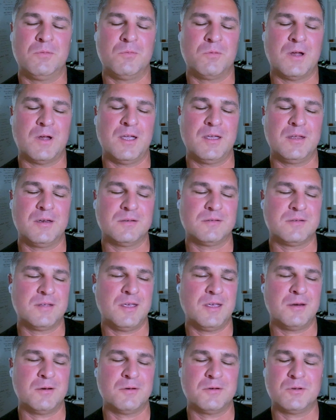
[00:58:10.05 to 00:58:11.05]
Ryan and
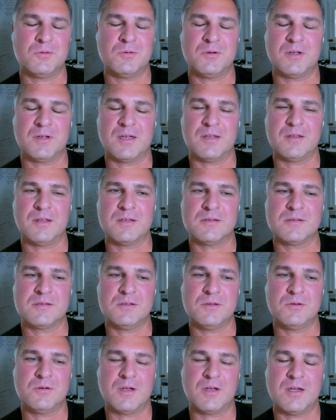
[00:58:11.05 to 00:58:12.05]
Tait, are doing. I see
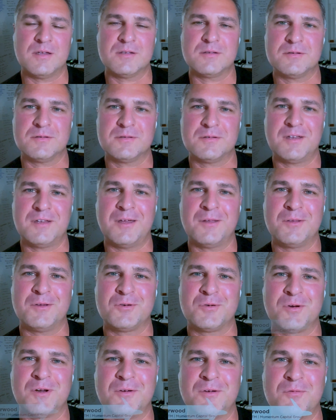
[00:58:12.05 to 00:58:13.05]
you guys as down the
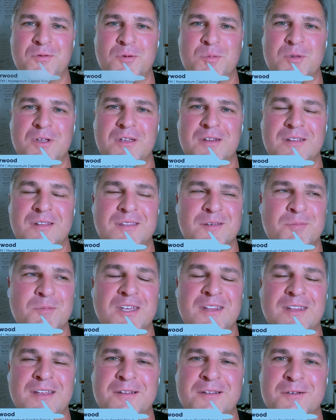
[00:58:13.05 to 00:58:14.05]
trail from me. And I think,
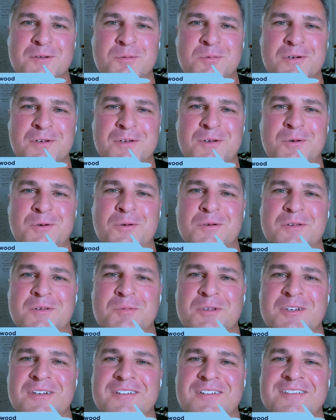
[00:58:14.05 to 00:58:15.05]
man, that looks pretty cool. I'm
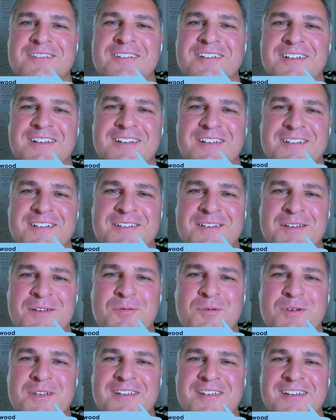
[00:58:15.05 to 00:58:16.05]
going to see
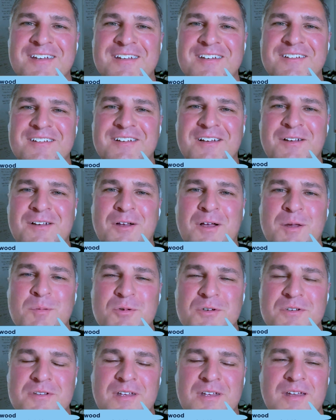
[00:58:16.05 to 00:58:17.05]
if we can't
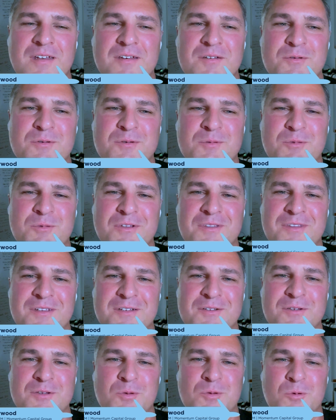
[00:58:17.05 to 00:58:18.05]
accomplish that and do some good
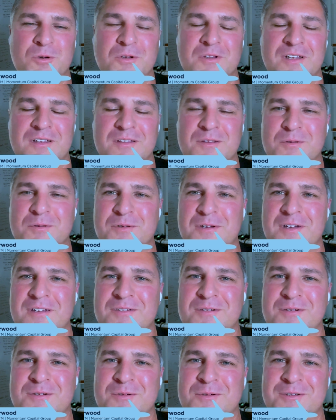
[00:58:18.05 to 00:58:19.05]
things in the world like those
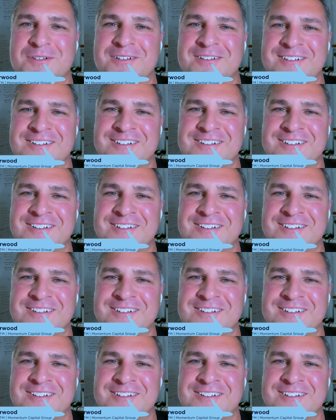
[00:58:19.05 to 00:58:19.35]
guys are doing.